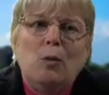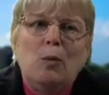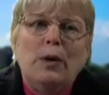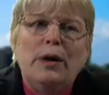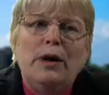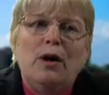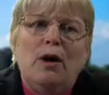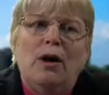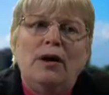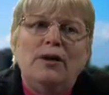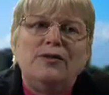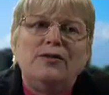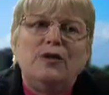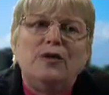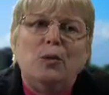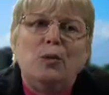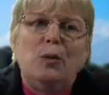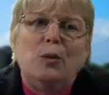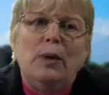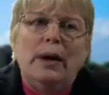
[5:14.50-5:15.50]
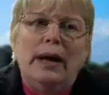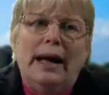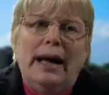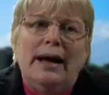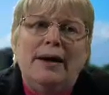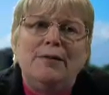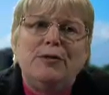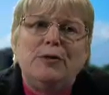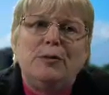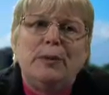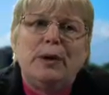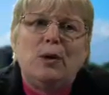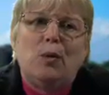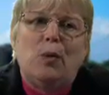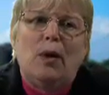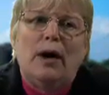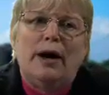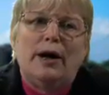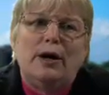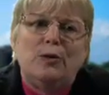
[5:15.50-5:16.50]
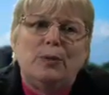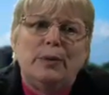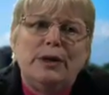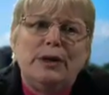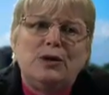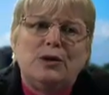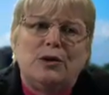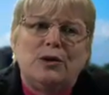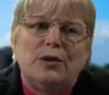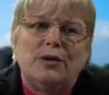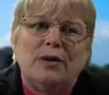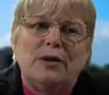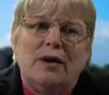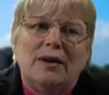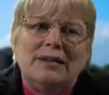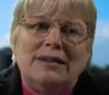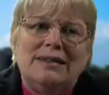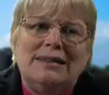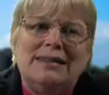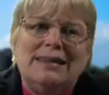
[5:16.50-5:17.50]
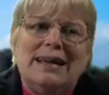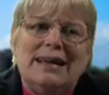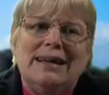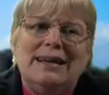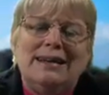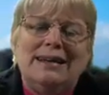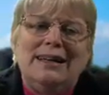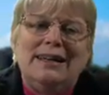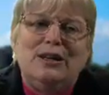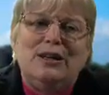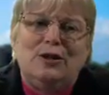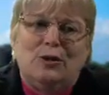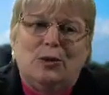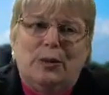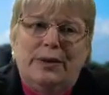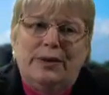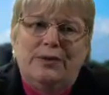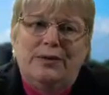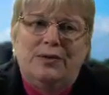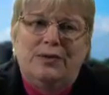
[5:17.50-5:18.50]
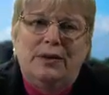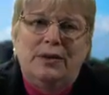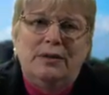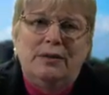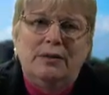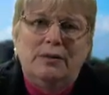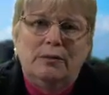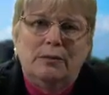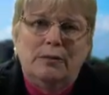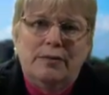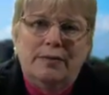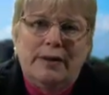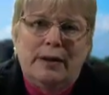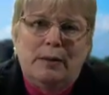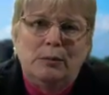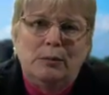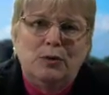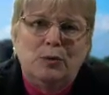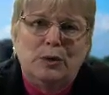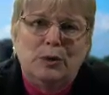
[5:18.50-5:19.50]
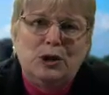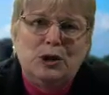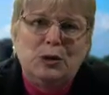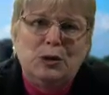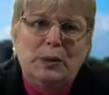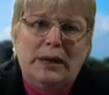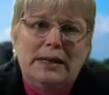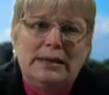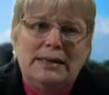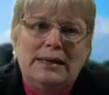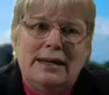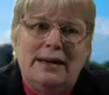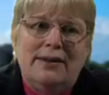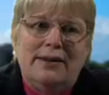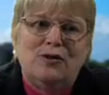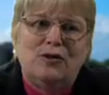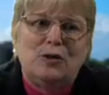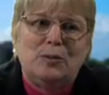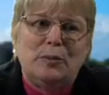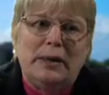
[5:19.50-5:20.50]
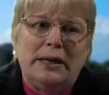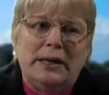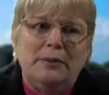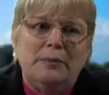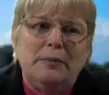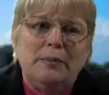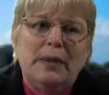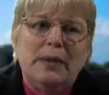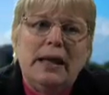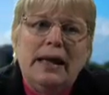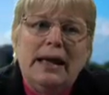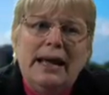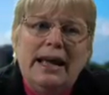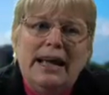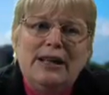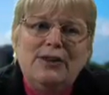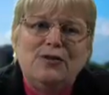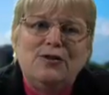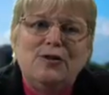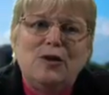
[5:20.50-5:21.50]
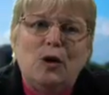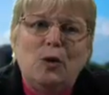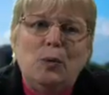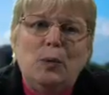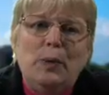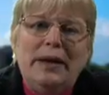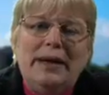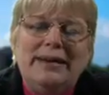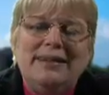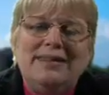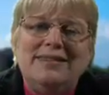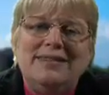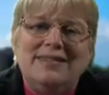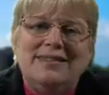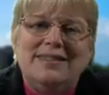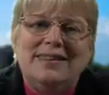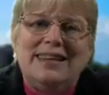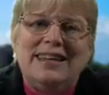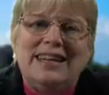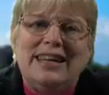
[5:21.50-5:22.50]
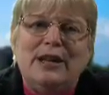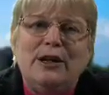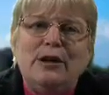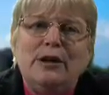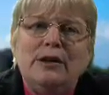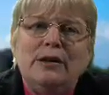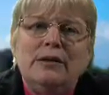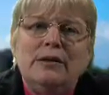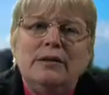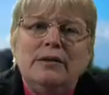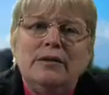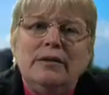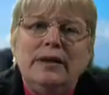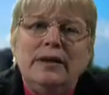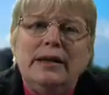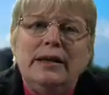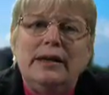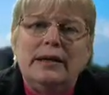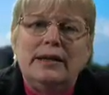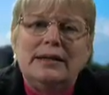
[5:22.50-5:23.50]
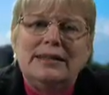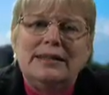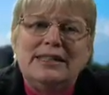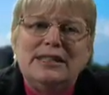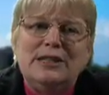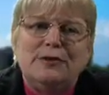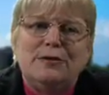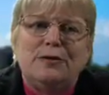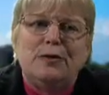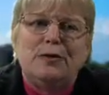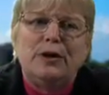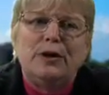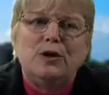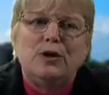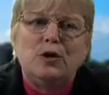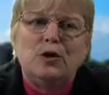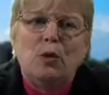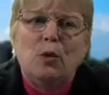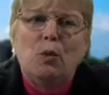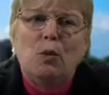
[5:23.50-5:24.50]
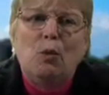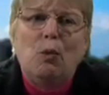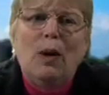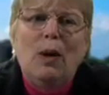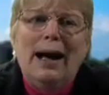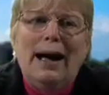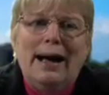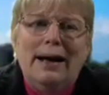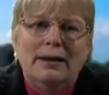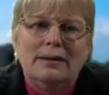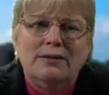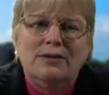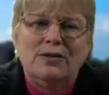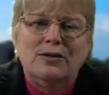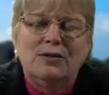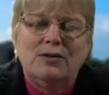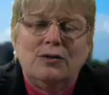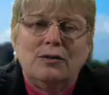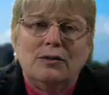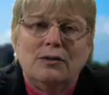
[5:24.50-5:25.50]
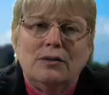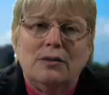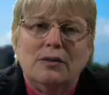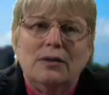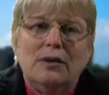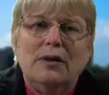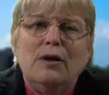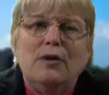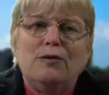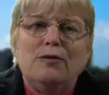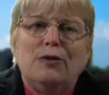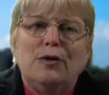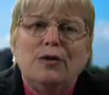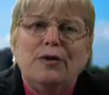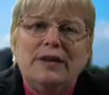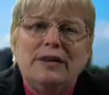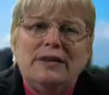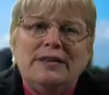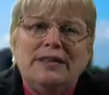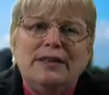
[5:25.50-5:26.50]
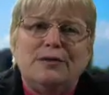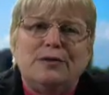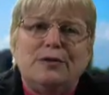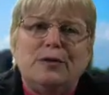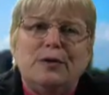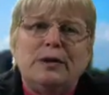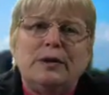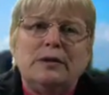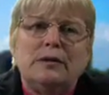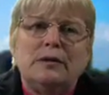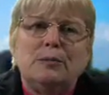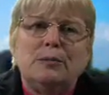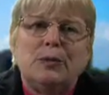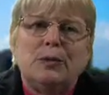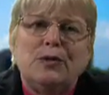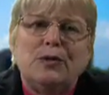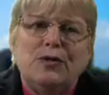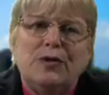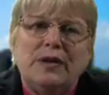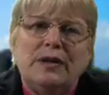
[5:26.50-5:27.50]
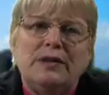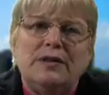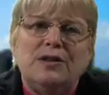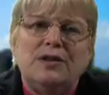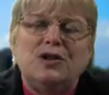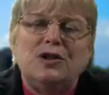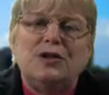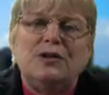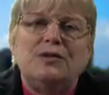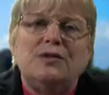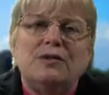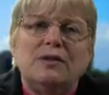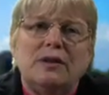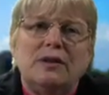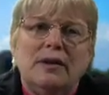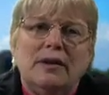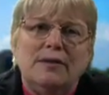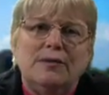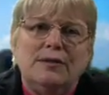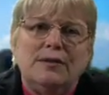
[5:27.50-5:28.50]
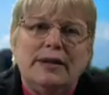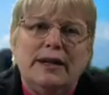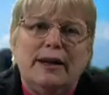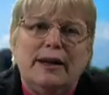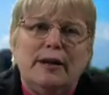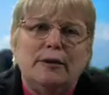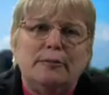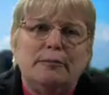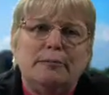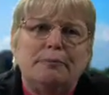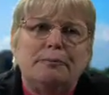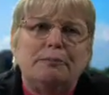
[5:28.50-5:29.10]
We also will have the required return on debt increasing. That was what you had to estimate. And so we can see the different WACs for the different percentages of debt.